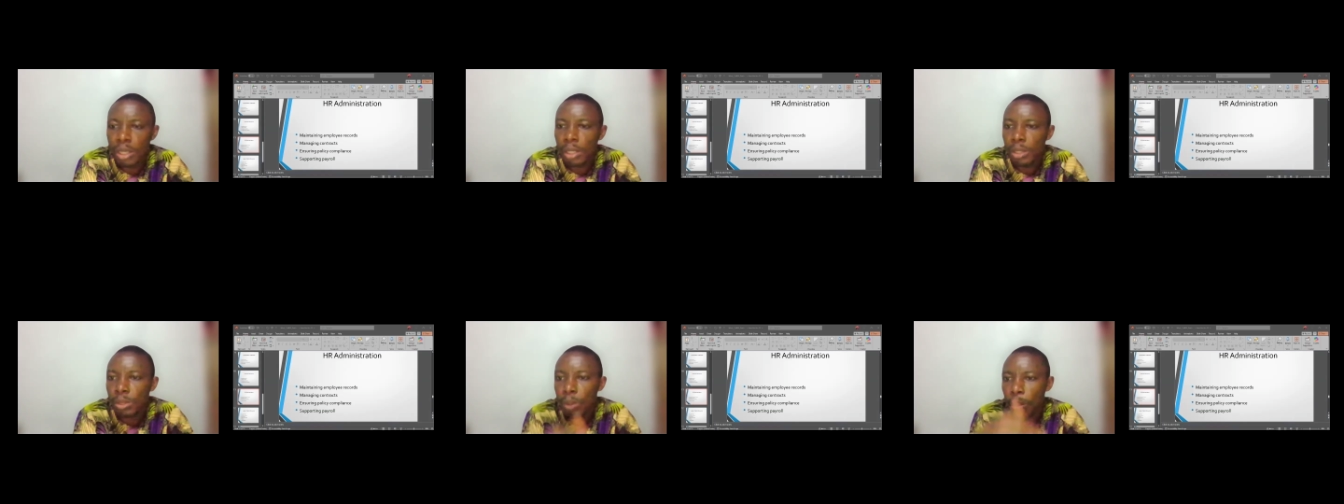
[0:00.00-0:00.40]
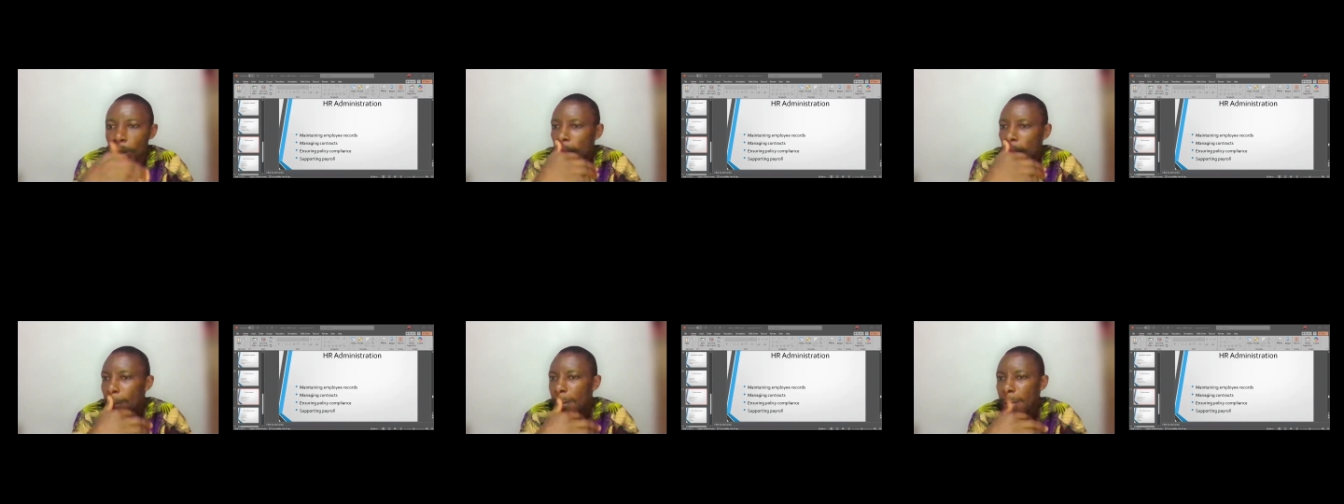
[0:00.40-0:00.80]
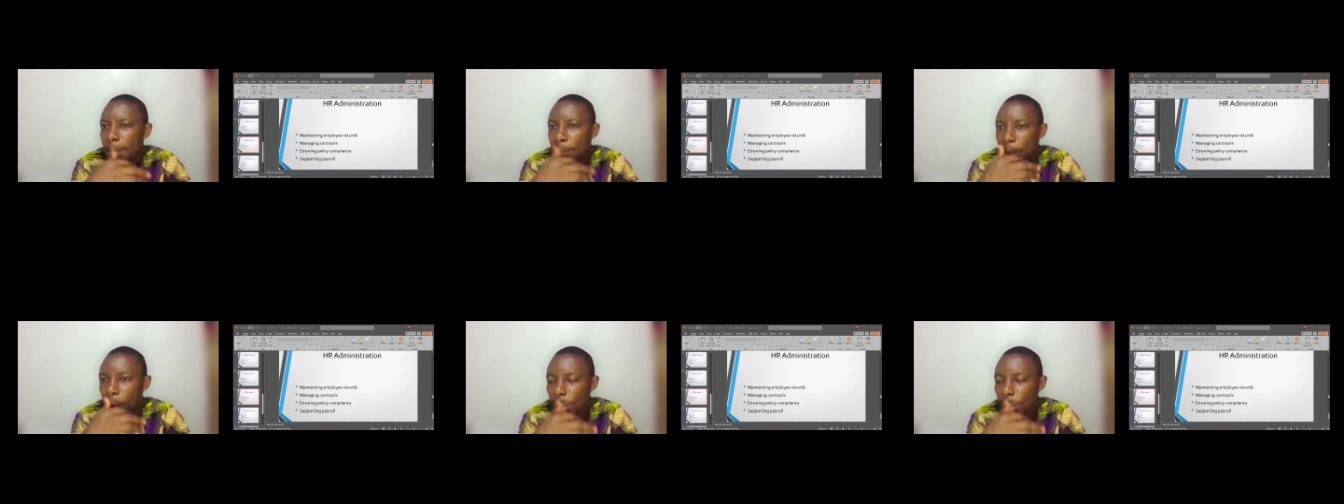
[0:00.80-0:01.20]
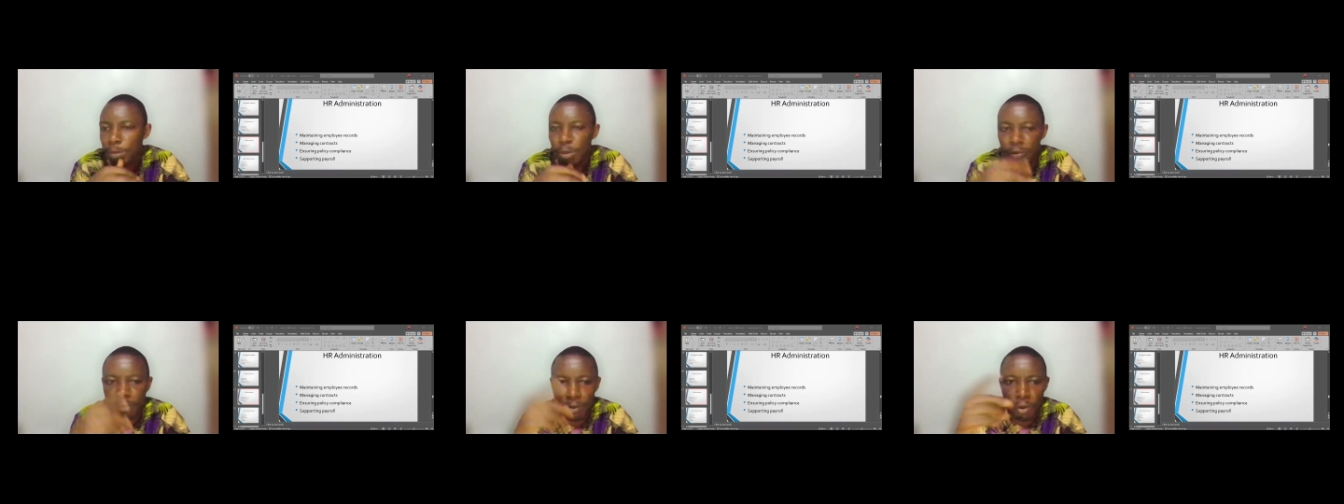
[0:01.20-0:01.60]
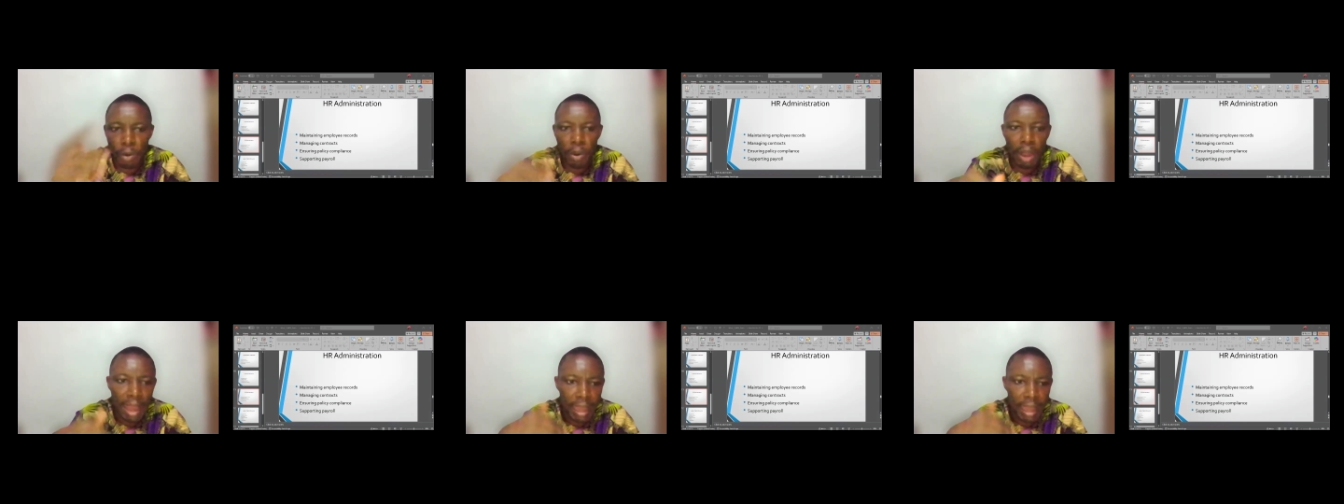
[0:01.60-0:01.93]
So let me pause before